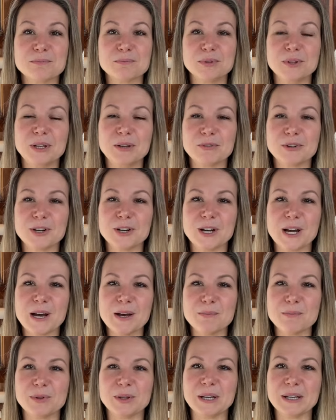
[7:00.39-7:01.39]
Believe it or
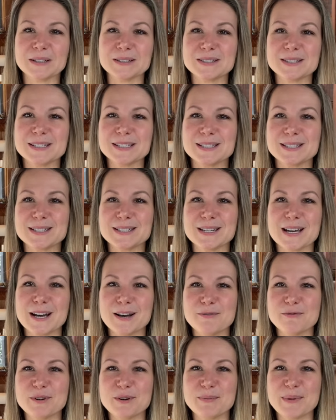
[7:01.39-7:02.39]
not, plants is
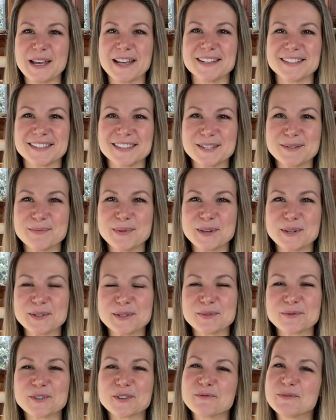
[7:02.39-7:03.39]
not what pays the
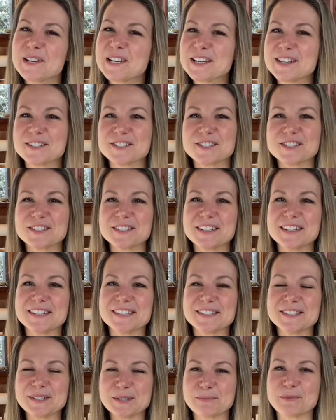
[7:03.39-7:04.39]
bills for me. It's just a
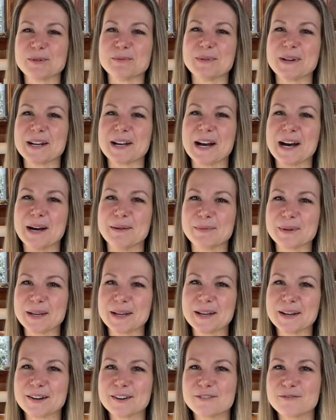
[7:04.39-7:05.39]
super big
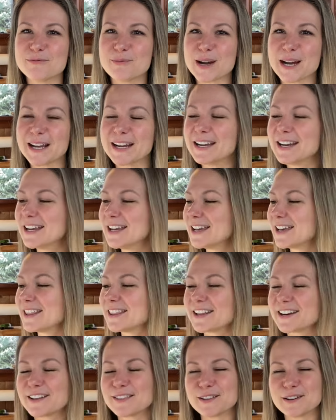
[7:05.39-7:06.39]
hobby of mine
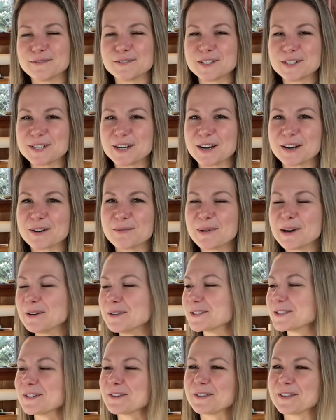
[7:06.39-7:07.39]
that I love to talk
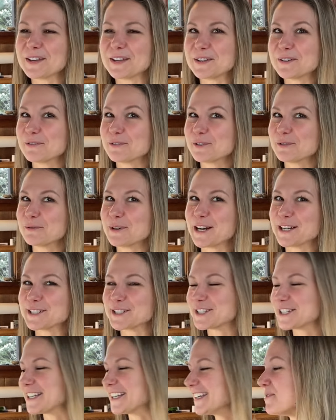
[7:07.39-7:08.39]
about. So thank you for
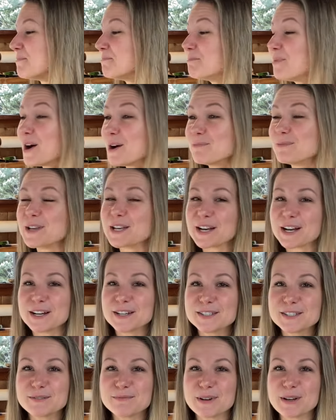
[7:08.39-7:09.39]
watching. But
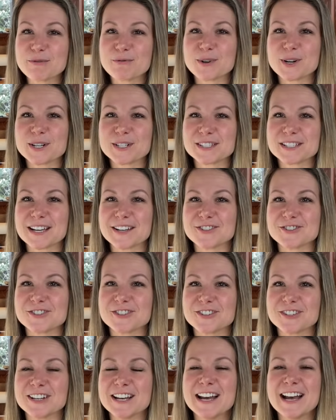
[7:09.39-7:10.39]
because of my work
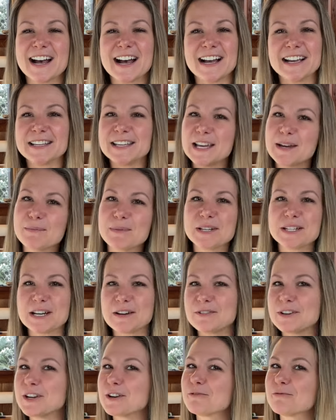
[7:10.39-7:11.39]
schedule, I can't be
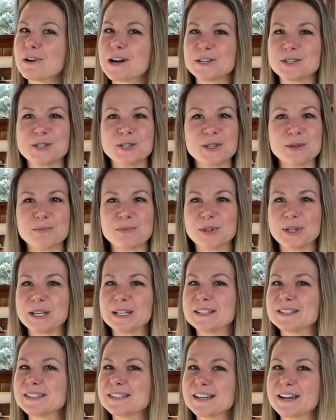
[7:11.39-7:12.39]
down here watching the
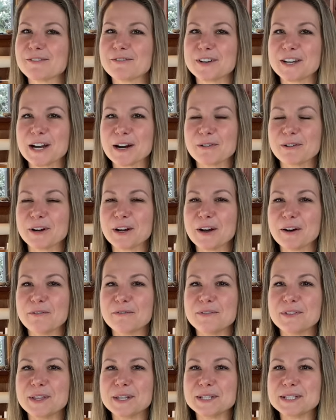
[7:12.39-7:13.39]
plants every hour of
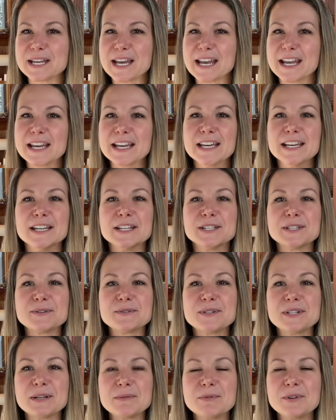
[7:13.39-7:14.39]
the day. So
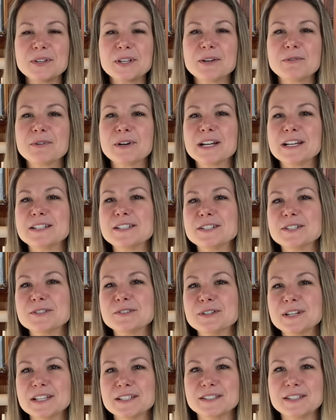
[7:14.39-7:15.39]
typically what I
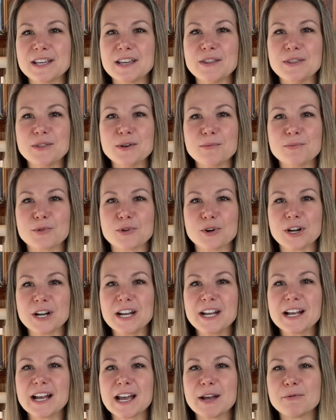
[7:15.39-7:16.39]
do is in the
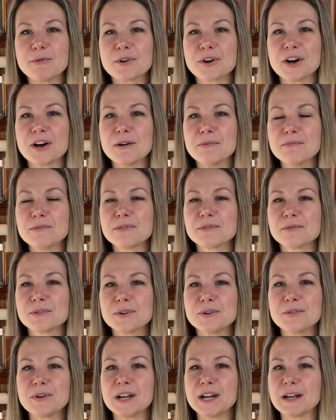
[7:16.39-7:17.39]
morning, I will come
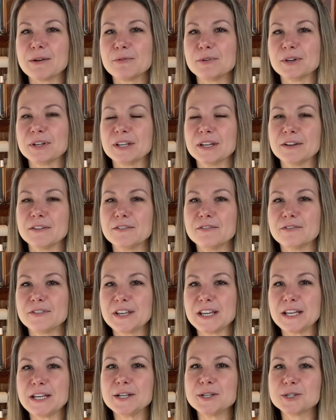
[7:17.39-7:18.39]
through and I will give
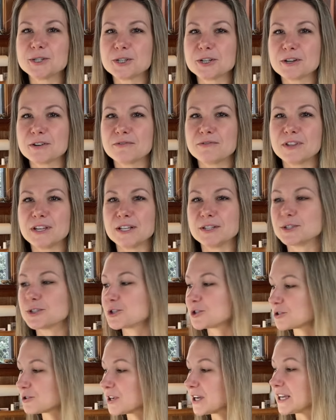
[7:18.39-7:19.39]
each of these
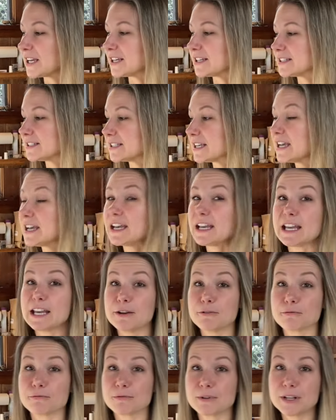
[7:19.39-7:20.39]
trays
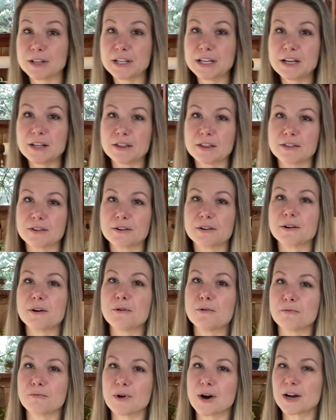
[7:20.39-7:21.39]
a really
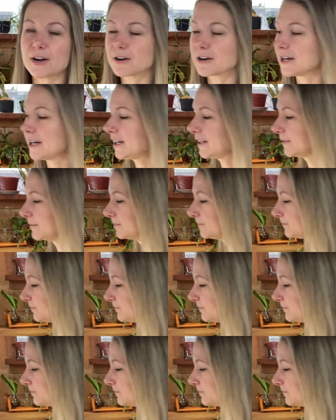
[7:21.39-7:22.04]
thorough watering.